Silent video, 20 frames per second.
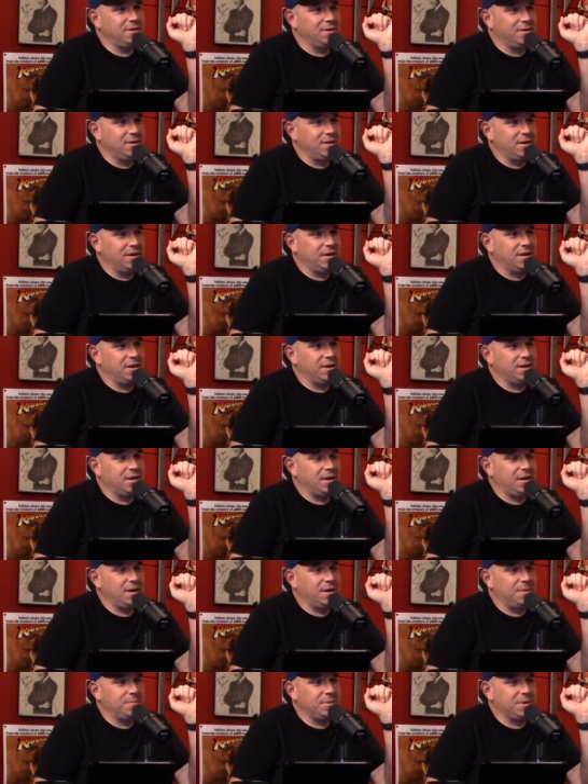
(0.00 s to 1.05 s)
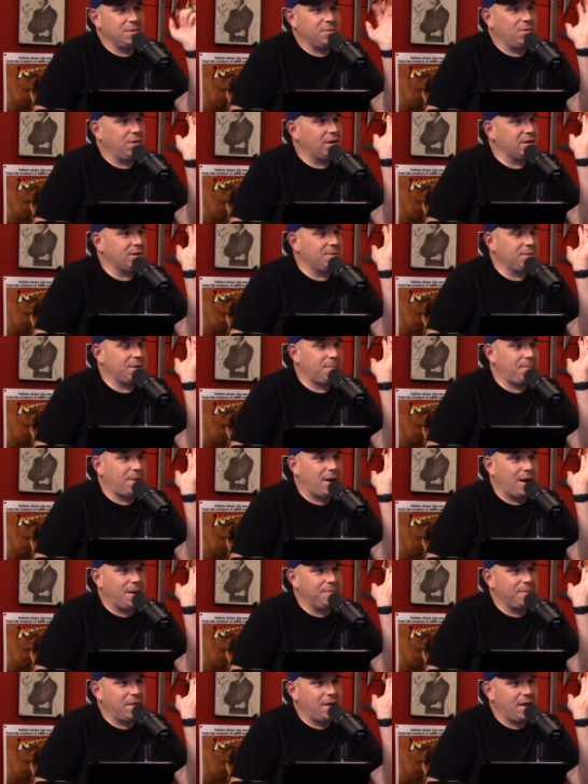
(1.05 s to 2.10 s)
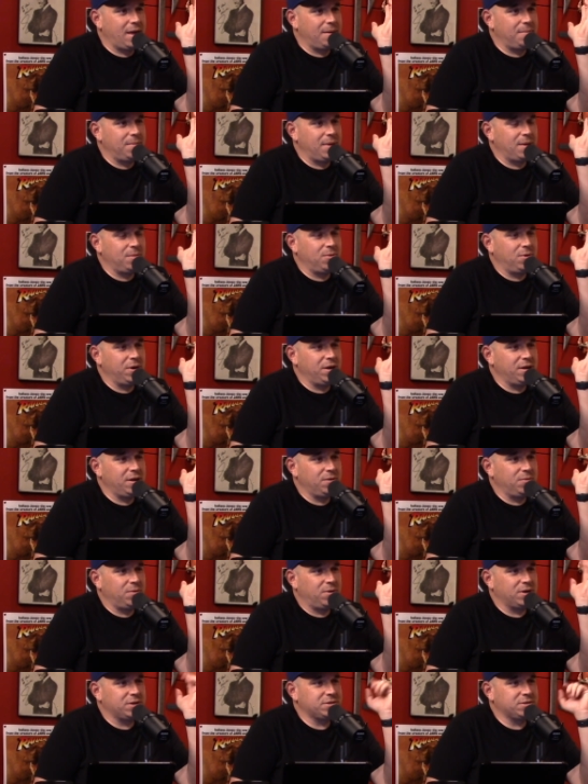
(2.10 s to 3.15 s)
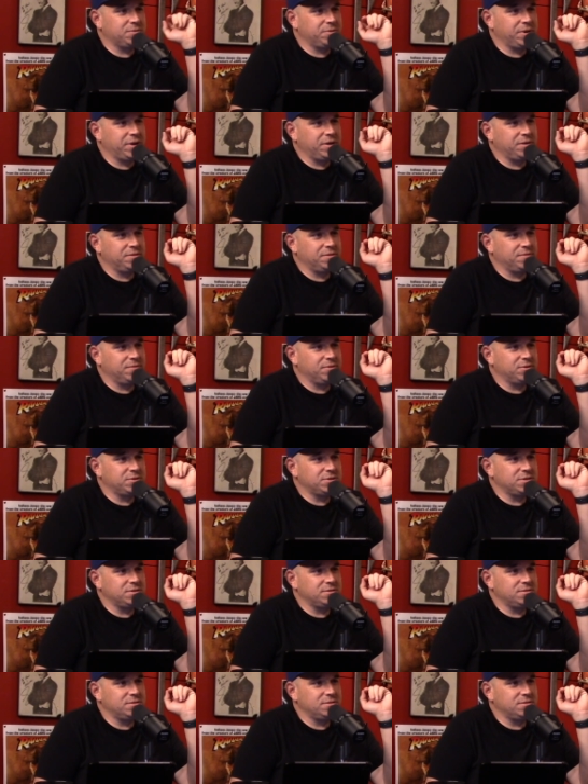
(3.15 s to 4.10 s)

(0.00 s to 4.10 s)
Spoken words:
And I'm gonna pop that bad boy in and watch the regular version.